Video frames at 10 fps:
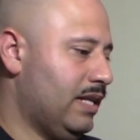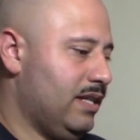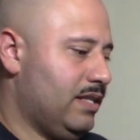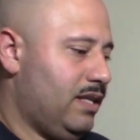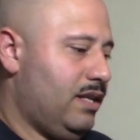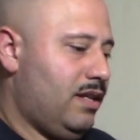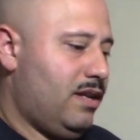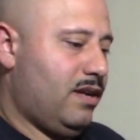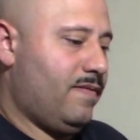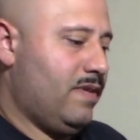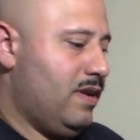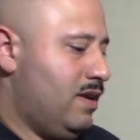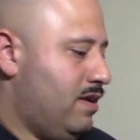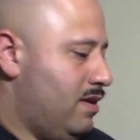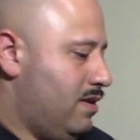let's get in here.
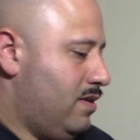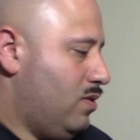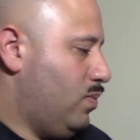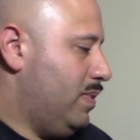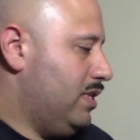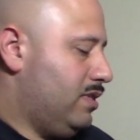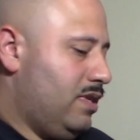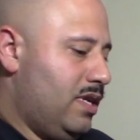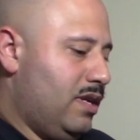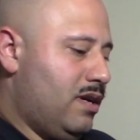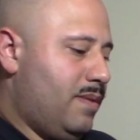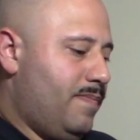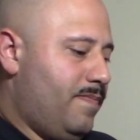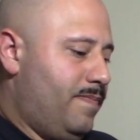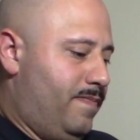Open this thing
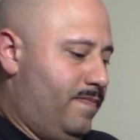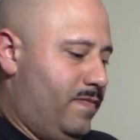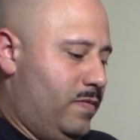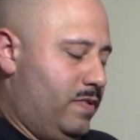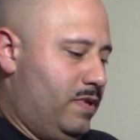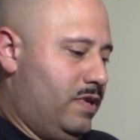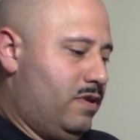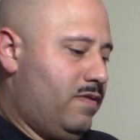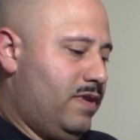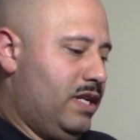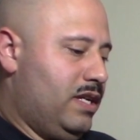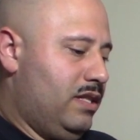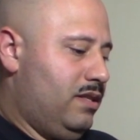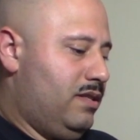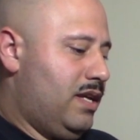up. I already
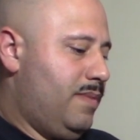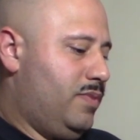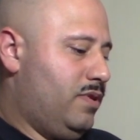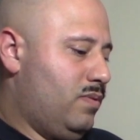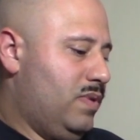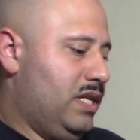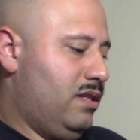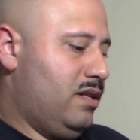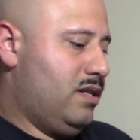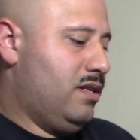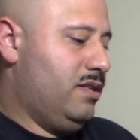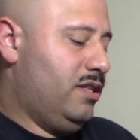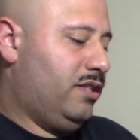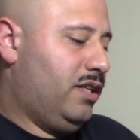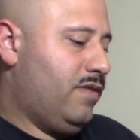cut the tape so we can
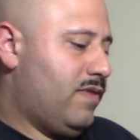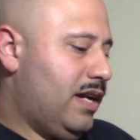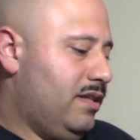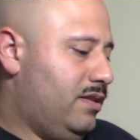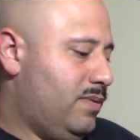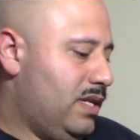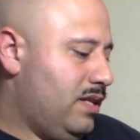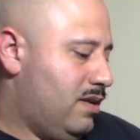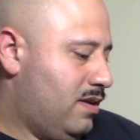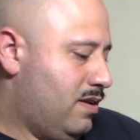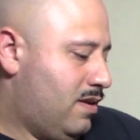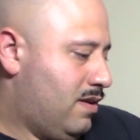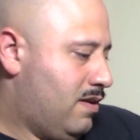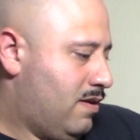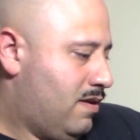just get right into it.
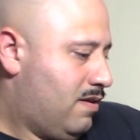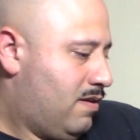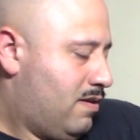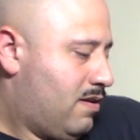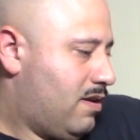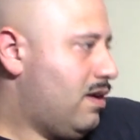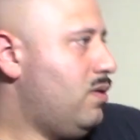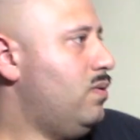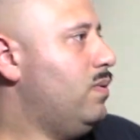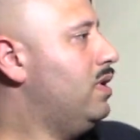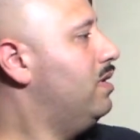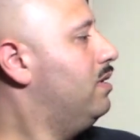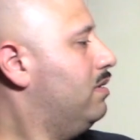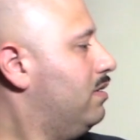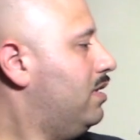Oh,
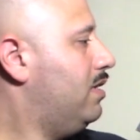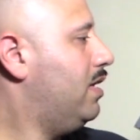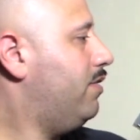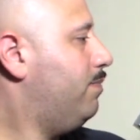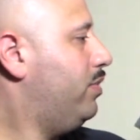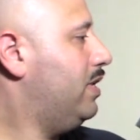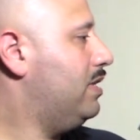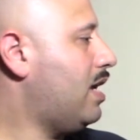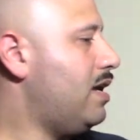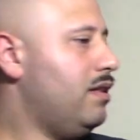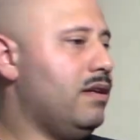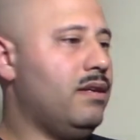in there pretty tight.